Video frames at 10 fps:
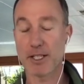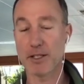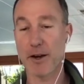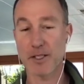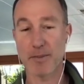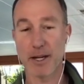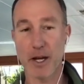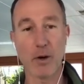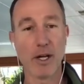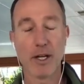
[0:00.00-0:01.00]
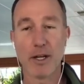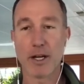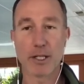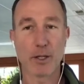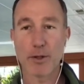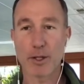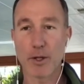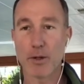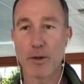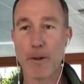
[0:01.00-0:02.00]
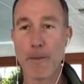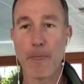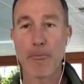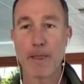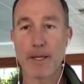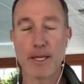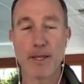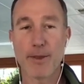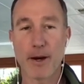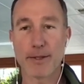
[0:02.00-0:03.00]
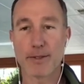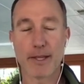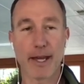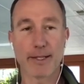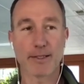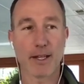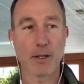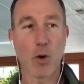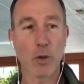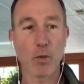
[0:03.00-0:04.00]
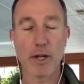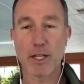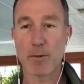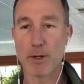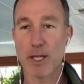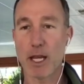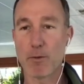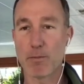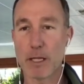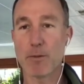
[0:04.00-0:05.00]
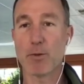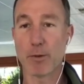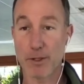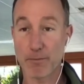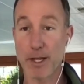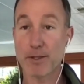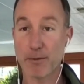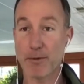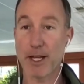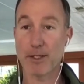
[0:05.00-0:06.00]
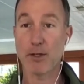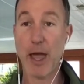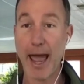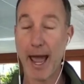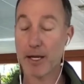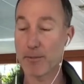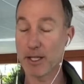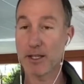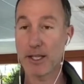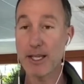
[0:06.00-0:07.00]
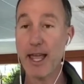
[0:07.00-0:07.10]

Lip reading: And he talks about how a year ago, he thought that the only way to communicate with people was face to face. He had to be